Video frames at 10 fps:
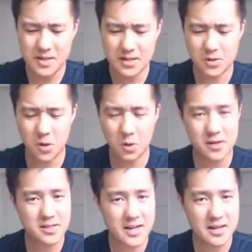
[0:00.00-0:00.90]
So
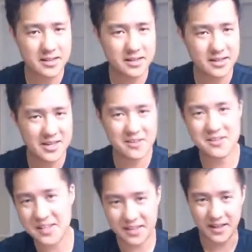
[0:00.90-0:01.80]
it's not entirely
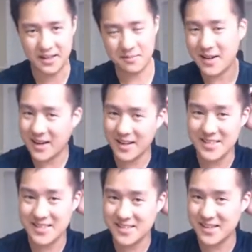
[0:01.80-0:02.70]
synced. Like in the beginning,
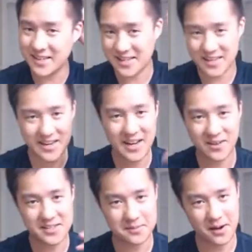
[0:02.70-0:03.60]
it's in sync, and that's kind of how I
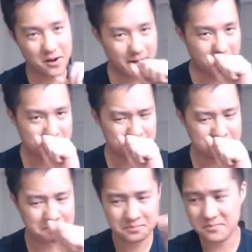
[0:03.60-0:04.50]
sync my audio.
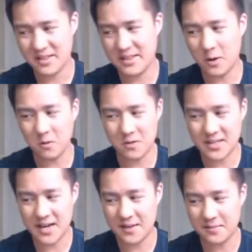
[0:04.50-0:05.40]
And then over
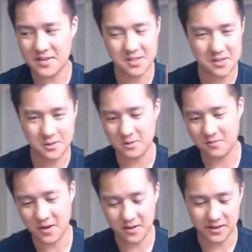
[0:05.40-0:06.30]
time, it skews
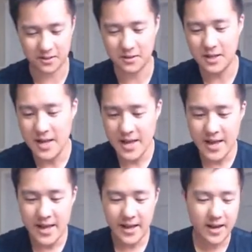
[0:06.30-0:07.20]
very little.
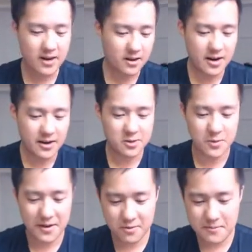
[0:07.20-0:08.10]
And, all right, so we
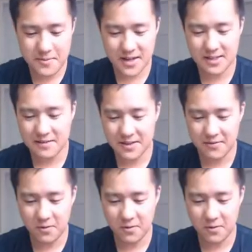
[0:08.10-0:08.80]
have three packs left, and for